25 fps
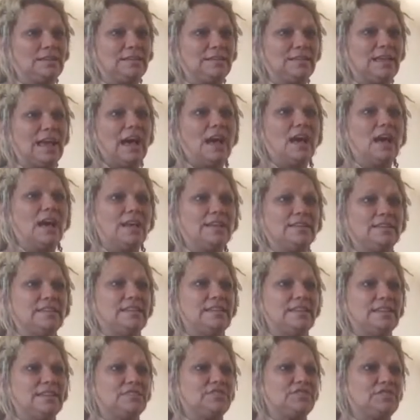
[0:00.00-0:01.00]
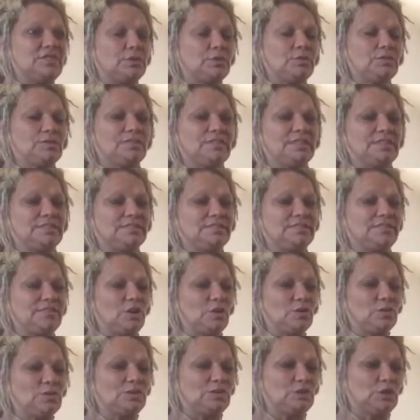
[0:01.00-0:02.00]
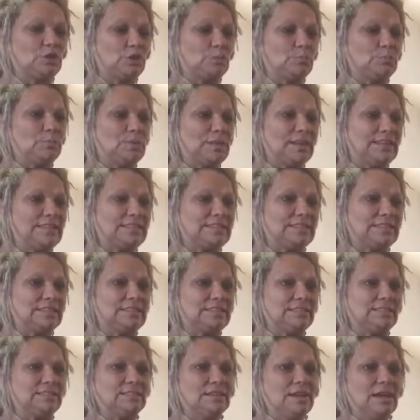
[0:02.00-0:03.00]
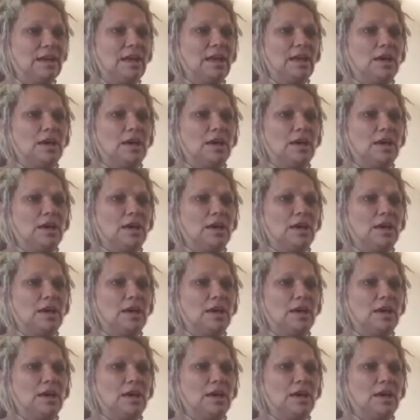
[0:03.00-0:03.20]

yeah, I needed certain things to go certain places,